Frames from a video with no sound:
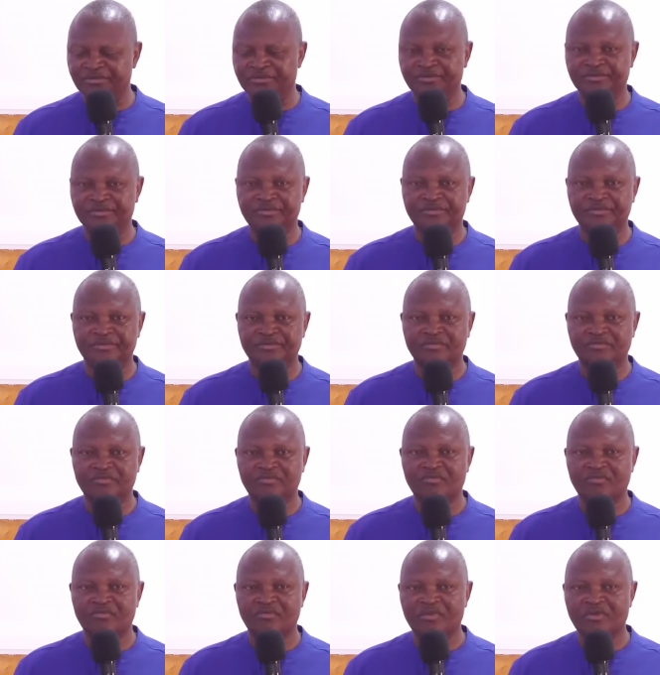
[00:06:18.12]

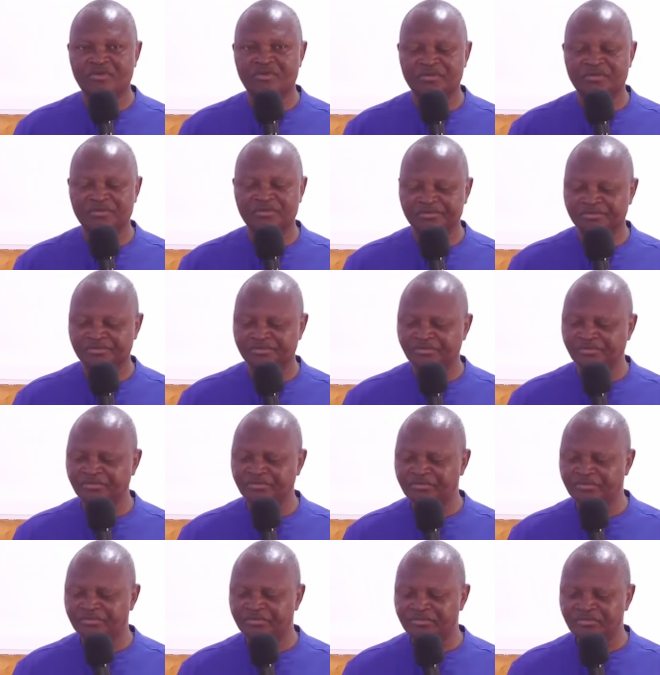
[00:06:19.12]

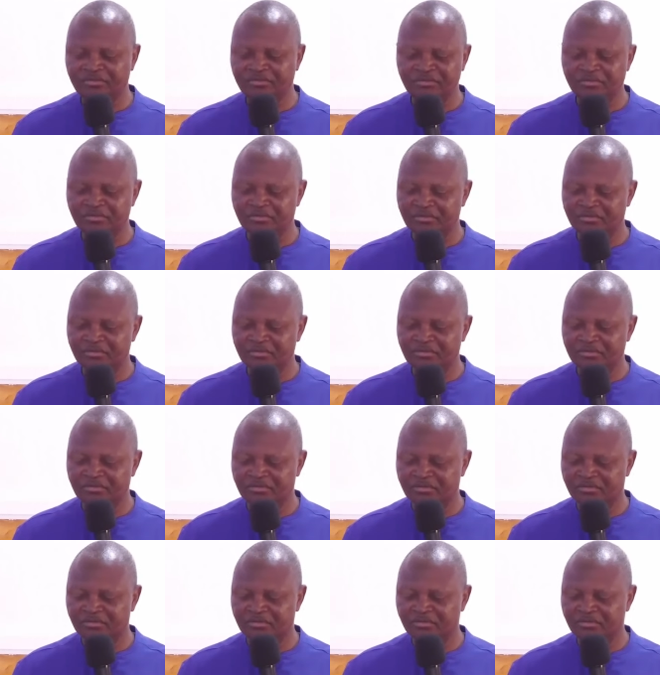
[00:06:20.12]

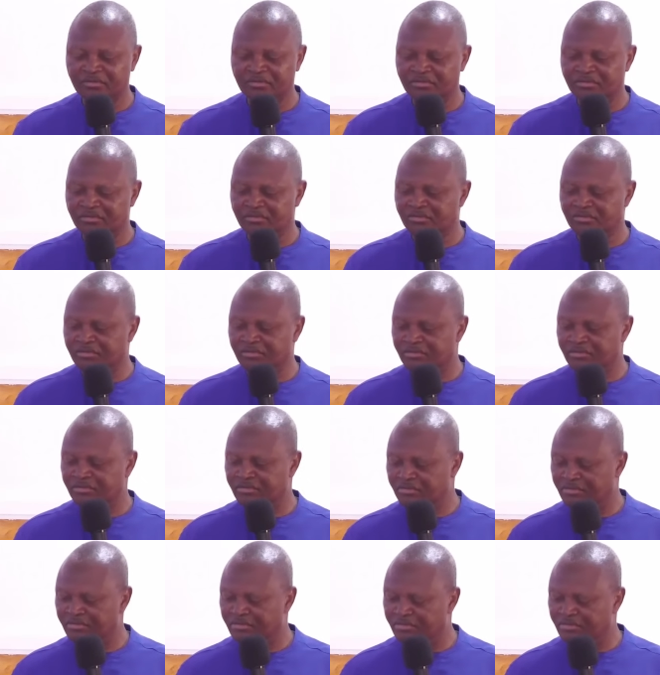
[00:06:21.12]

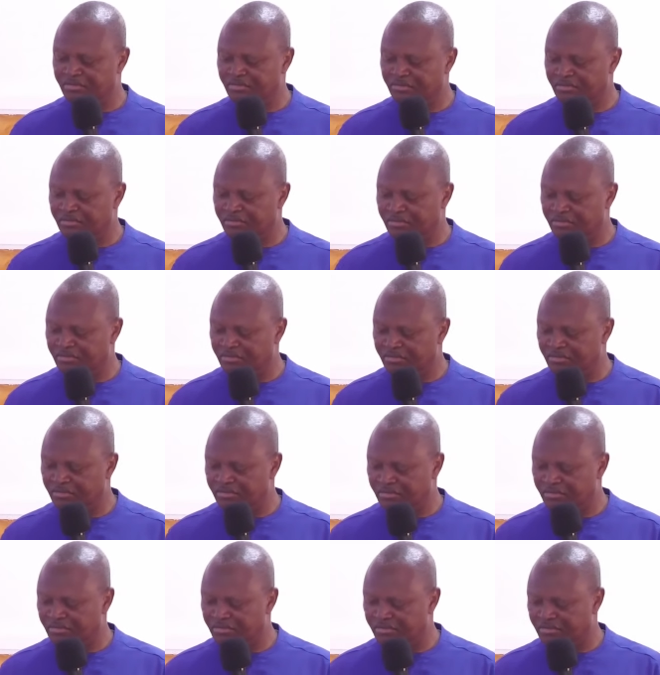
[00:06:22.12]
Nobody speaks.